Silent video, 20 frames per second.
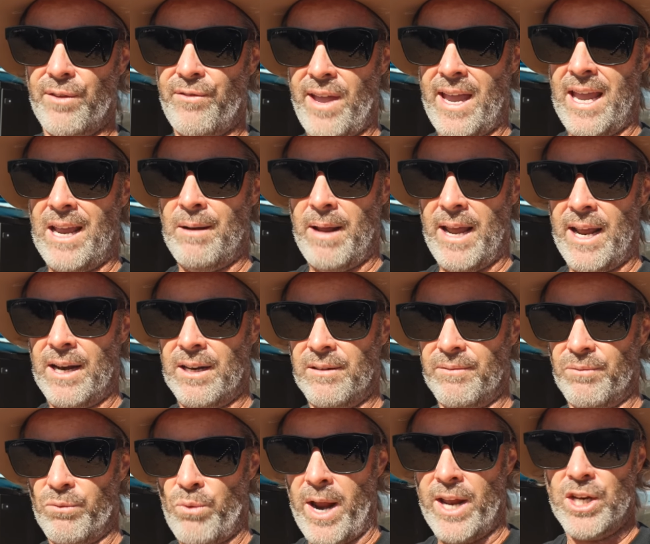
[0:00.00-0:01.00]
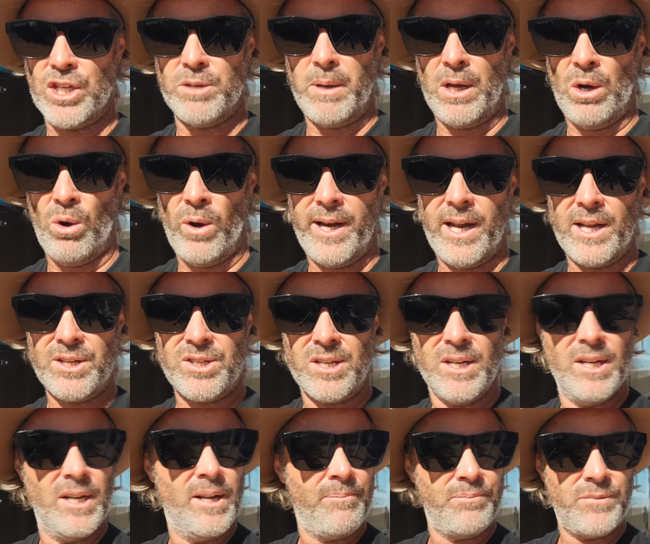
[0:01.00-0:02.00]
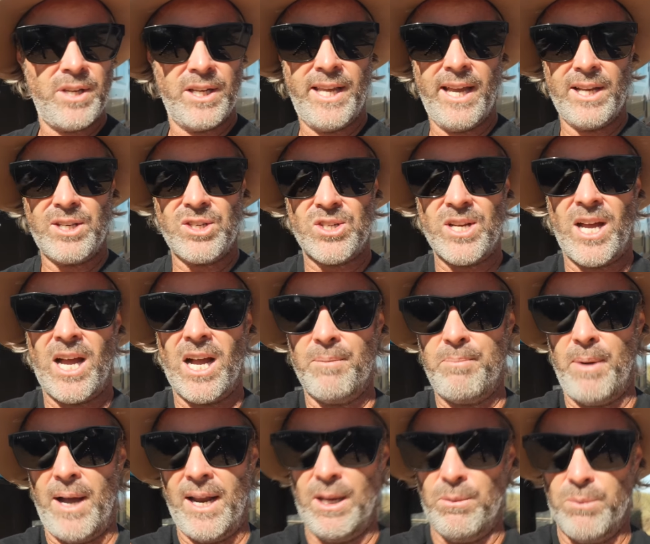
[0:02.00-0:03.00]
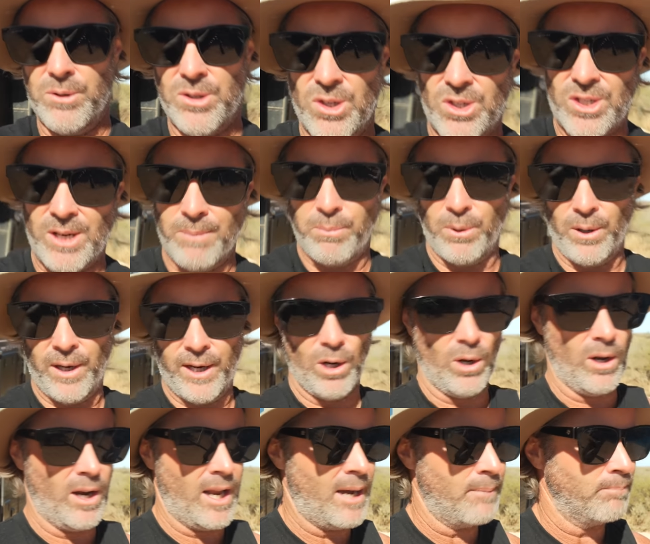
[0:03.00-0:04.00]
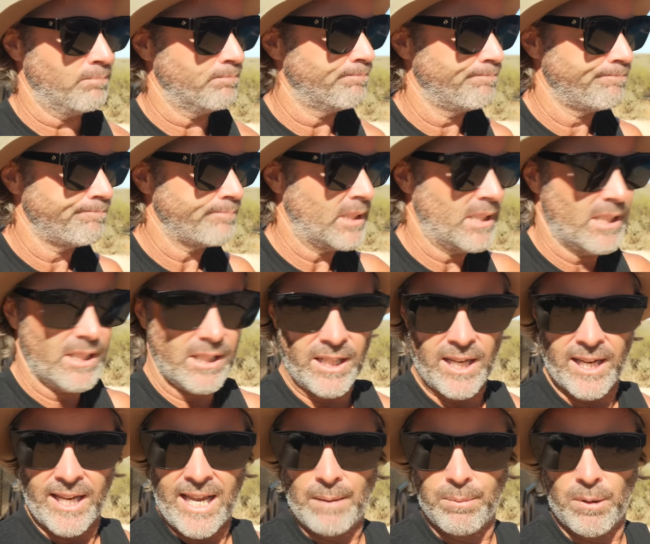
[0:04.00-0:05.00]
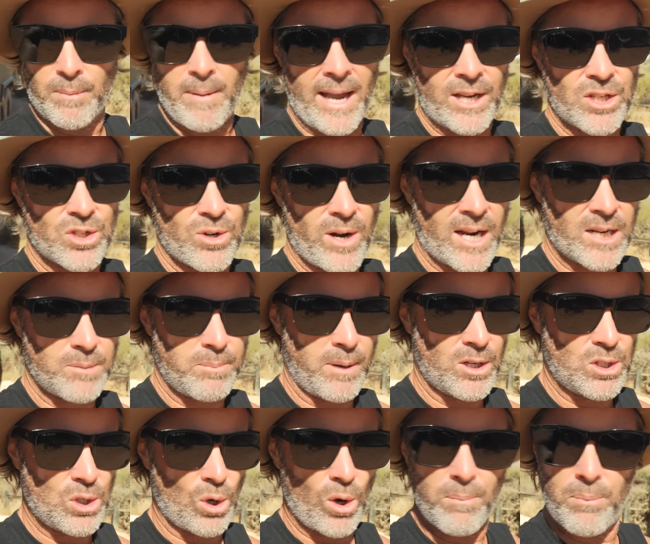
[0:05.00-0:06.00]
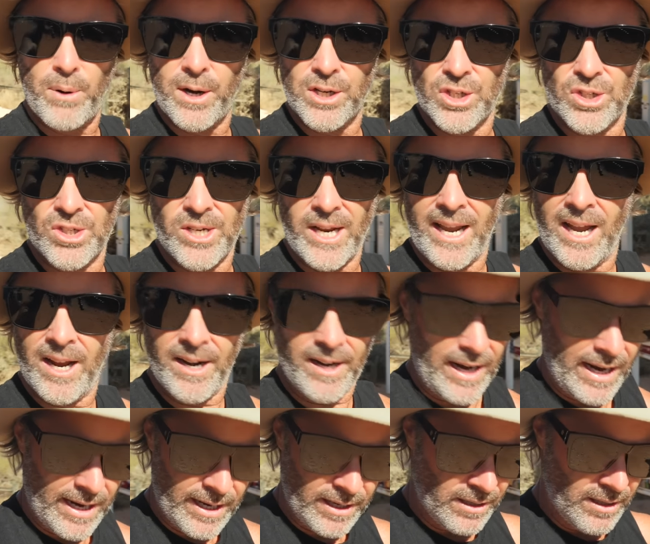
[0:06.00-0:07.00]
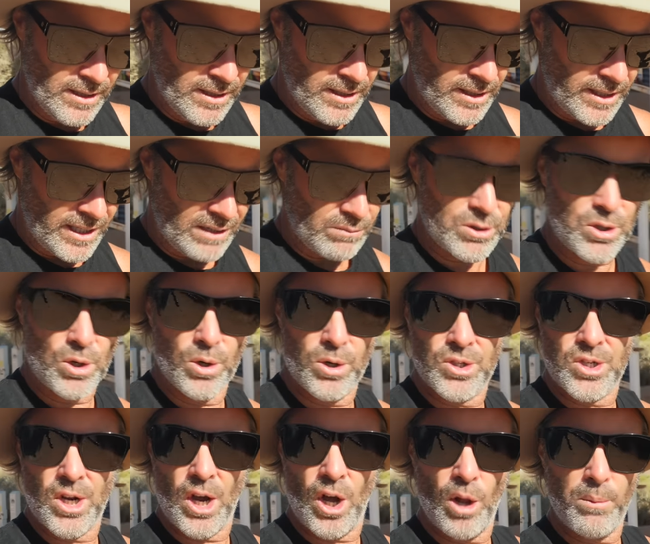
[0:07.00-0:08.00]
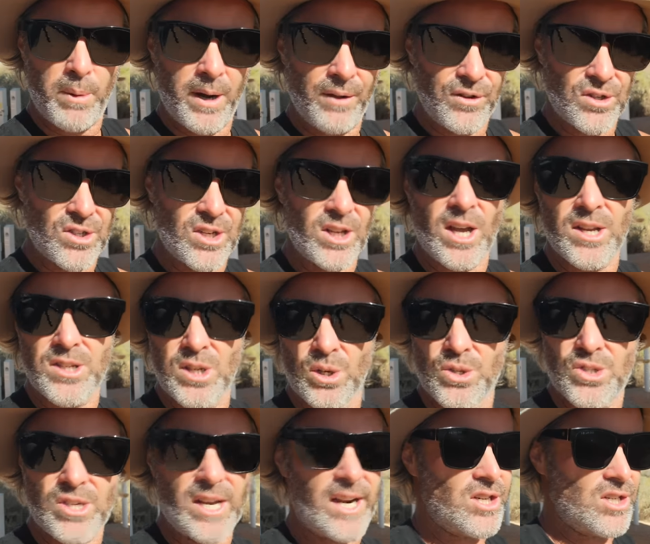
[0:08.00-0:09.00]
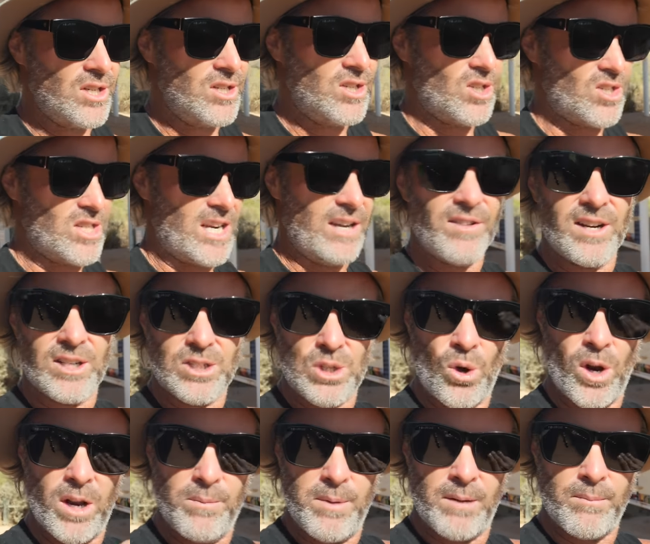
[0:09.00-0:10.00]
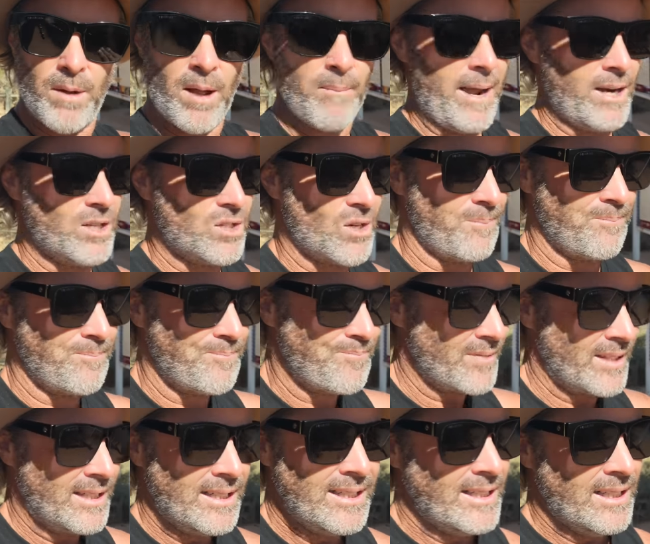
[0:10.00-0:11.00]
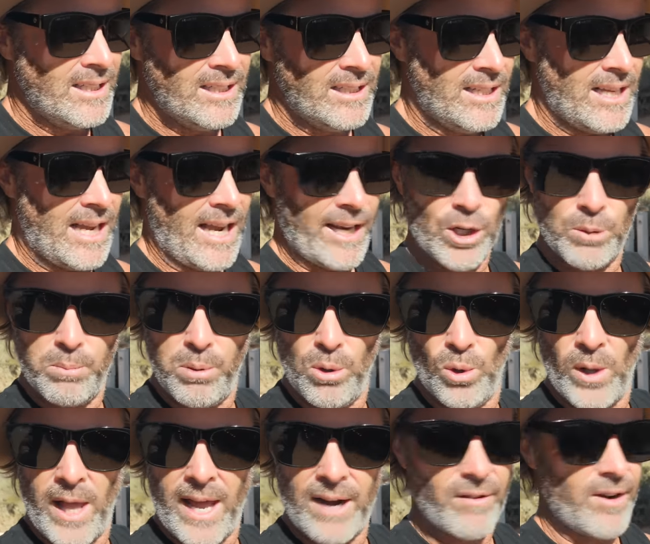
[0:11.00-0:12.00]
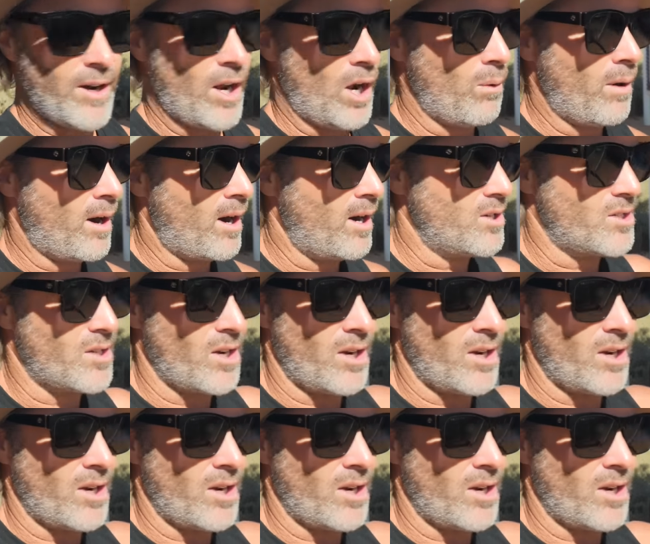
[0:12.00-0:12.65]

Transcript: The van and ranger behind us did get stuck, but it was a simple little, a couple of max tracks, bit of tyre pressures down, and it was good as gold. But if you see those little sections, just give it a tiny bit of momentum and you'll pull out of it, no worries.